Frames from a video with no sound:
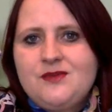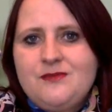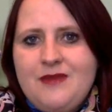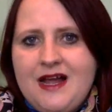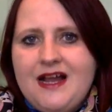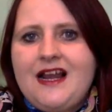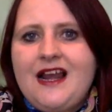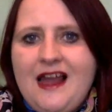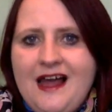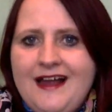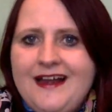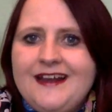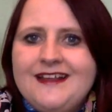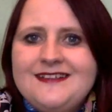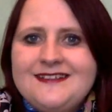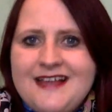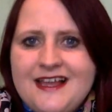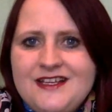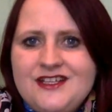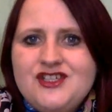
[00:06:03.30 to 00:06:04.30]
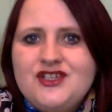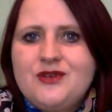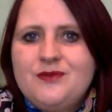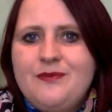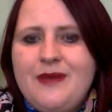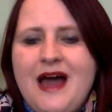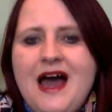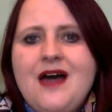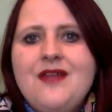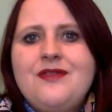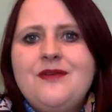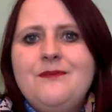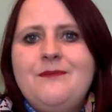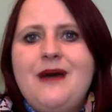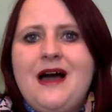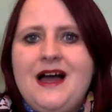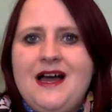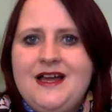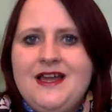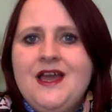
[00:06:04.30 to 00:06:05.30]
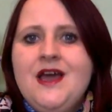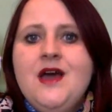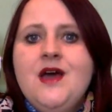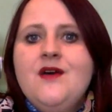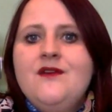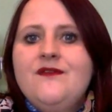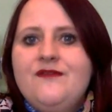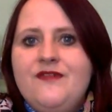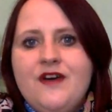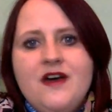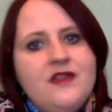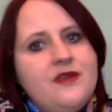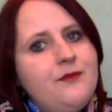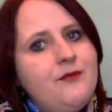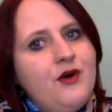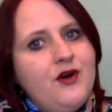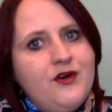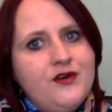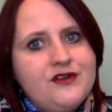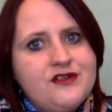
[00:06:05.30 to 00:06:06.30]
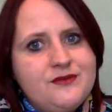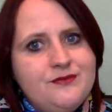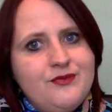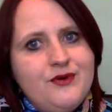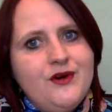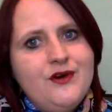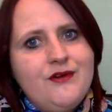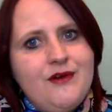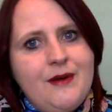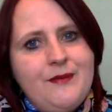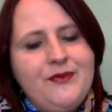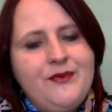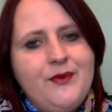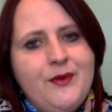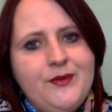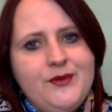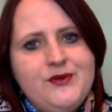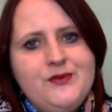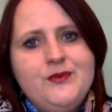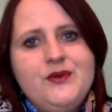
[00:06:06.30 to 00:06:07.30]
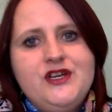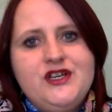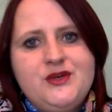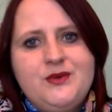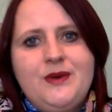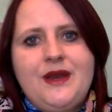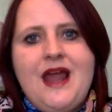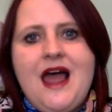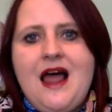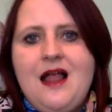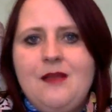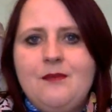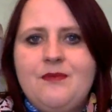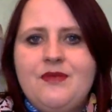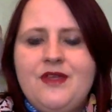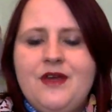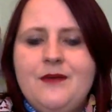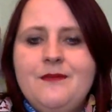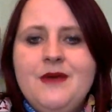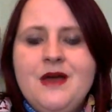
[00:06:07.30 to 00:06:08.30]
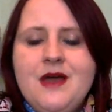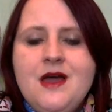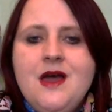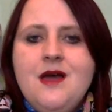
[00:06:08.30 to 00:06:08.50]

up my client ascension path and buy further products and programs which will help them,